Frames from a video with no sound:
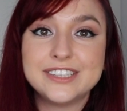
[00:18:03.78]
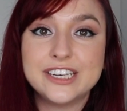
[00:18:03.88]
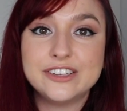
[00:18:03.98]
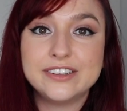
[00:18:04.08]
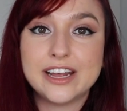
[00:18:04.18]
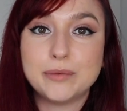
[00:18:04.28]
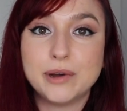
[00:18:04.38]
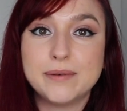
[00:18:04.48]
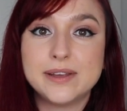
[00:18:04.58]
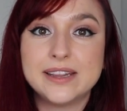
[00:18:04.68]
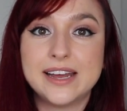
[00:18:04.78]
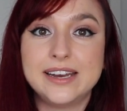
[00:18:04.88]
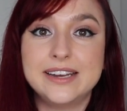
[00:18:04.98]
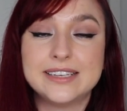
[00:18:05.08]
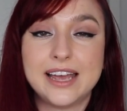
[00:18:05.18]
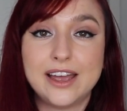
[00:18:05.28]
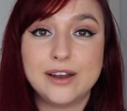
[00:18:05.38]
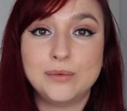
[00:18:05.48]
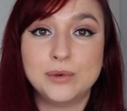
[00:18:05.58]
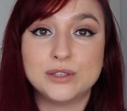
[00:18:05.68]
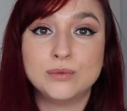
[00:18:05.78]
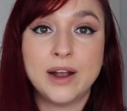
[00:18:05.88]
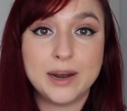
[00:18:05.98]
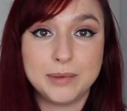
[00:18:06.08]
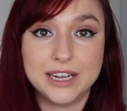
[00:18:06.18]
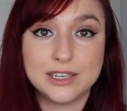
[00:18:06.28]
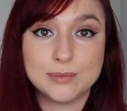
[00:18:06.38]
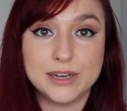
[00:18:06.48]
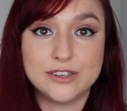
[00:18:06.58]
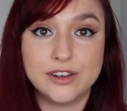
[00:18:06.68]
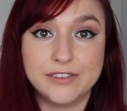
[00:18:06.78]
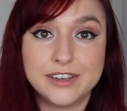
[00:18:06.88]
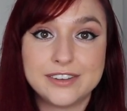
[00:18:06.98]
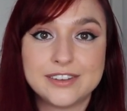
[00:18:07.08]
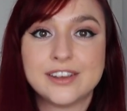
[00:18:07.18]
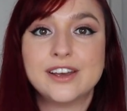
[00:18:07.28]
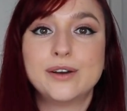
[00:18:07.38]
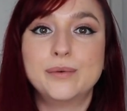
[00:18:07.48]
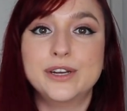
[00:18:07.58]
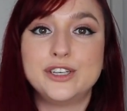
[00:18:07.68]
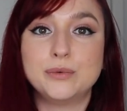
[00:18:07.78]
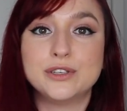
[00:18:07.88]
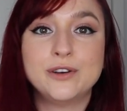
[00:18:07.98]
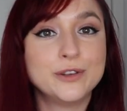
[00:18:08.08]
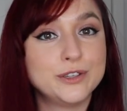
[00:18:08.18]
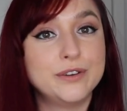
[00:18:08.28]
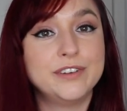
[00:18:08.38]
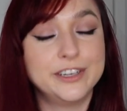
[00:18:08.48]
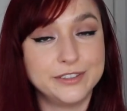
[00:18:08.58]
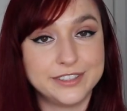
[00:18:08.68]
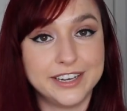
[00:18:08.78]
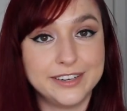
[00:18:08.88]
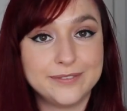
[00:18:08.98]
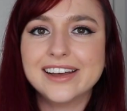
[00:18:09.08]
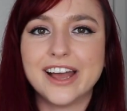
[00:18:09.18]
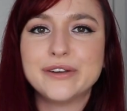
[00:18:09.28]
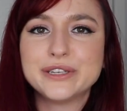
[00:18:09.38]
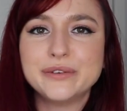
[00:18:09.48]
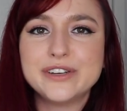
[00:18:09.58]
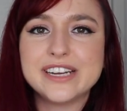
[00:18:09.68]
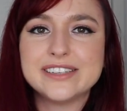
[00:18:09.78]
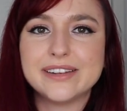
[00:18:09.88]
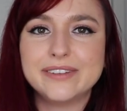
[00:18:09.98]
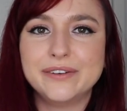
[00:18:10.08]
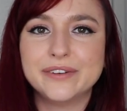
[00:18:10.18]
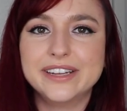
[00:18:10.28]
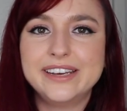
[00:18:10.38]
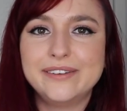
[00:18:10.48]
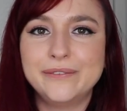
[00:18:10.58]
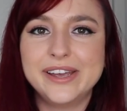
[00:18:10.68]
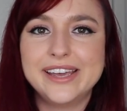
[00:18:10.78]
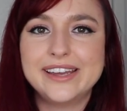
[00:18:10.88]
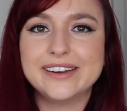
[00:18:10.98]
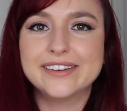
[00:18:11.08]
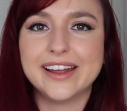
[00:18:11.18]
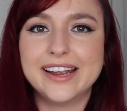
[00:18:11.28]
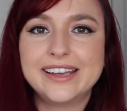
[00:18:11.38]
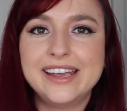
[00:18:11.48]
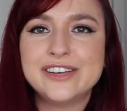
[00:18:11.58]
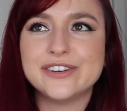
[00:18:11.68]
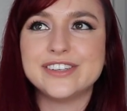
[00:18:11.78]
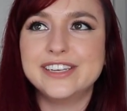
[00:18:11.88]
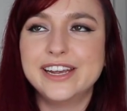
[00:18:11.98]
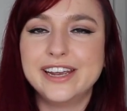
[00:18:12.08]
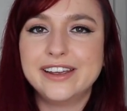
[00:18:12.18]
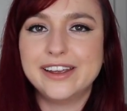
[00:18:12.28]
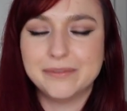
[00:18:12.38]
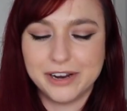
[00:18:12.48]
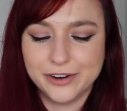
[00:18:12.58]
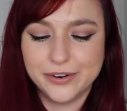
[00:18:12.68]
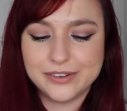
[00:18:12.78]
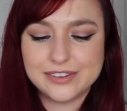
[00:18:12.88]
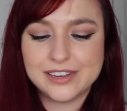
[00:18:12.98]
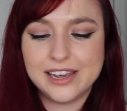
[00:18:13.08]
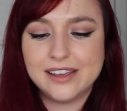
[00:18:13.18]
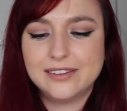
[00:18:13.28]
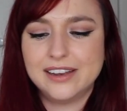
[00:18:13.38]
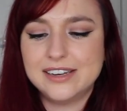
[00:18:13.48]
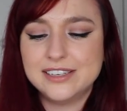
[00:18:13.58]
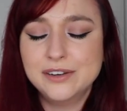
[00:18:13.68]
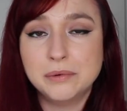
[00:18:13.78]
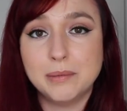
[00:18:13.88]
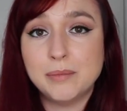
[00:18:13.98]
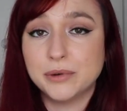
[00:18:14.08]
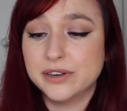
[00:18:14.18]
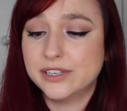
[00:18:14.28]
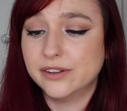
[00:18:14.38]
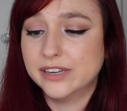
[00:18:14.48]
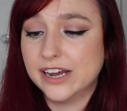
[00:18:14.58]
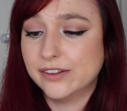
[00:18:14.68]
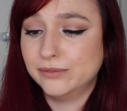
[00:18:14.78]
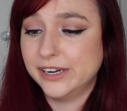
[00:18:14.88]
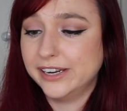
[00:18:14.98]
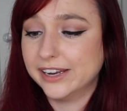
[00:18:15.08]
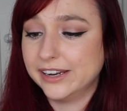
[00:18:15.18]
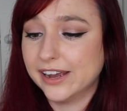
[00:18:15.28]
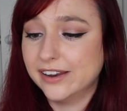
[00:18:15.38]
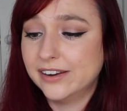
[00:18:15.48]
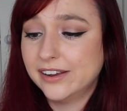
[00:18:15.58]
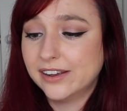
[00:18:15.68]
said during that appointment that his head was right up against my cervix, which was also a very good sign. I also wrote down something really weird and like interesting in my notes that I didn't remember until now reading it again.